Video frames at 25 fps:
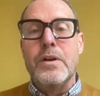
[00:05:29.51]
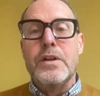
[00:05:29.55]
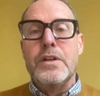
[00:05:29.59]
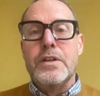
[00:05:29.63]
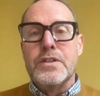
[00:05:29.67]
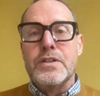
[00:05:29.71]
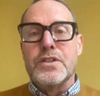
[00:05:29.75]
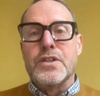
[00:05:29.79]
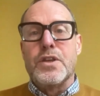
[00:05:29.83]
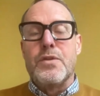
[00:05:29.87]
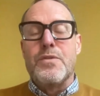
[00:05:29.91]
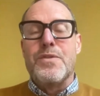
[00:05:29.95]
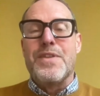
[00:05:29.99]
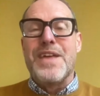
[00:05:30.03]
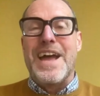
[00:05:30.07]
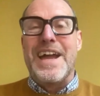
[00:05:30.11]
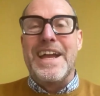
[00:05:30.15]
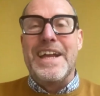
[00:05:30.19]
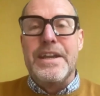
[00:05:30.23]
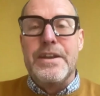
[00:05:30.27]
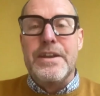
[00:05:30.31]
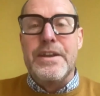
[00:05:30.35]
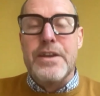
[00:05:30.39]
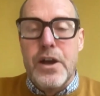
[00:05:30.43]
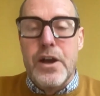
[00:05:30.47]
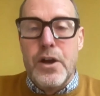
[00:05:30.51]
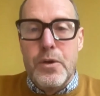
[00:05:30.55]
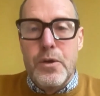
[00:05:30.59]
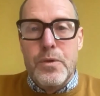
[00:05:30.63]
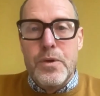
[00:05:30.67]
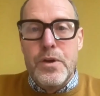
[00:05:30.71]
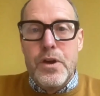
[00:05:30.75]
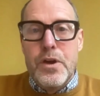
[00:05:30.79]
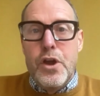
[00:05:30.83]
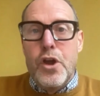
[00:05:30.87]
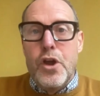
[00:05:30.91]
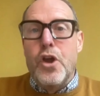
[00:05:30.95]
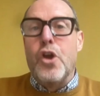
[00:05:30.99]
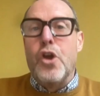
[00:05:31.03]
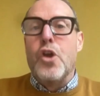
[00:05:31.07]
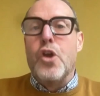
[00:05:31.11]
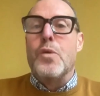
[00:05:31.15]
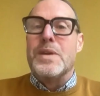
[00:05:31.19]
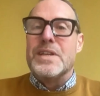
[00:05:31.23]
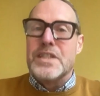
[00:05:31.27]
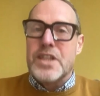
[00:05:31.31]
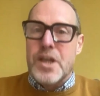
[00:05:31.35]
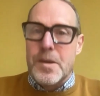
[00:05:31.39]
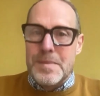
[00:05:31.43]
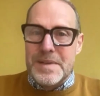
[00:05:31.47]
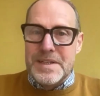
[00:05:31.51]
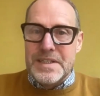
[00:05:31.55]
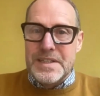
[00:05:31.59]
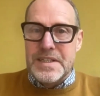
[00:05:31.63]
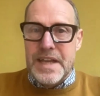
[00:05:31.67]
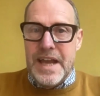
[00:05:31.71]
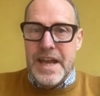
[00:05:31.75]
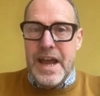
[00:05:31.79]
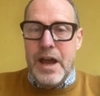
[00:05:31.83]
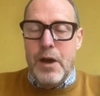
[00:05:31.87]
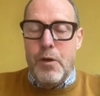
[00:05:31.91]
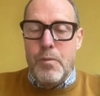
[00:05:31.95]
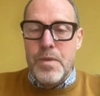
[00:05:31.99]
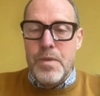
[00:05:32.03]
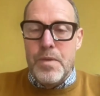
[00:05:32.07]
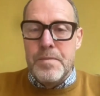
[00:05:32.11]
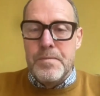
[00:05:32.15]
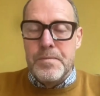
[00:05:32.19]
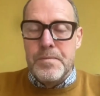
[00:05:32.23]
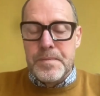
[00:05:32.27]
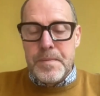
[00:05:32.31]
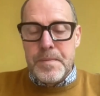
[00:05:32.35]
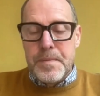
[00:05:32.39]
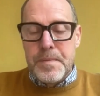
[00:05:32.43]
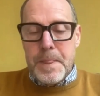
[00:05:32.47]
so they know who is coming to help them.